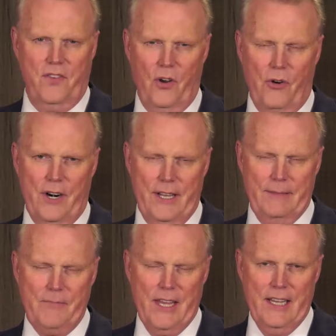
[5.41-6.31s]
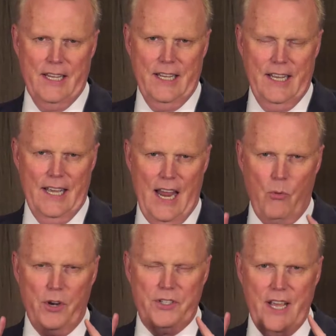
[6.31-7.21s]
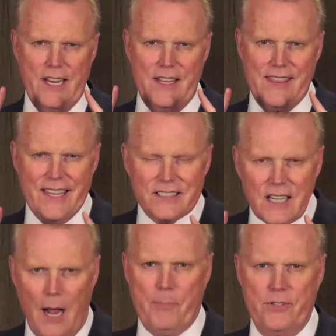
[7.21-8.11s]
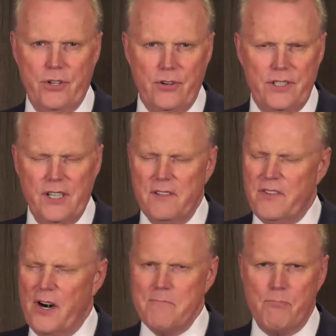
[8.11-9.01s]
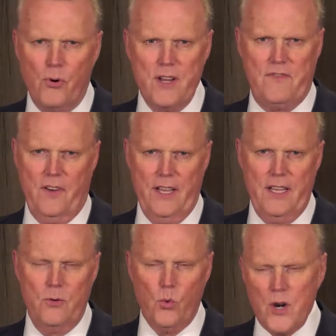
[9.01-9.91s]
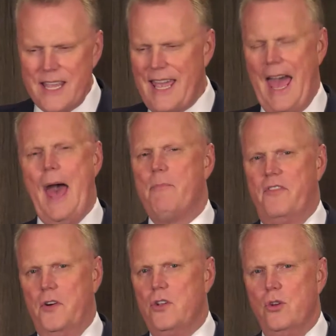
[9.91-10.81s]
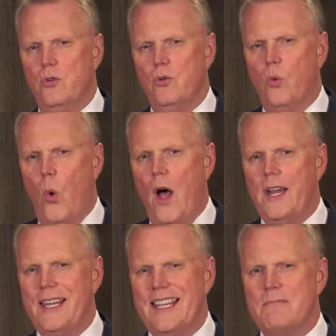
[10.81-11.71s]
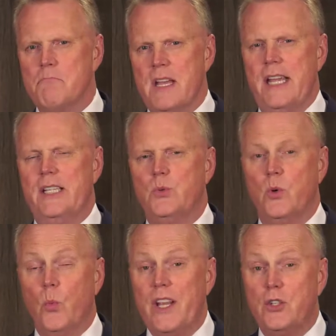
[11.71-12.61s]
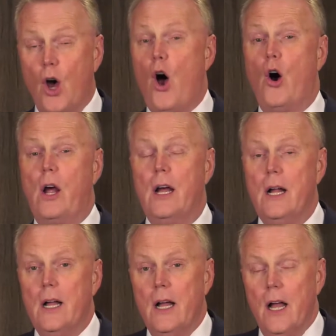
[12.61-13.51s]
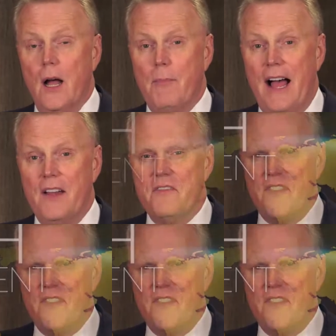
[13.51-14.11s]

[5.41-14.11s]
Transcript: Florida. And I want to take this opportunity to very briefly recap for you what it means when we talk about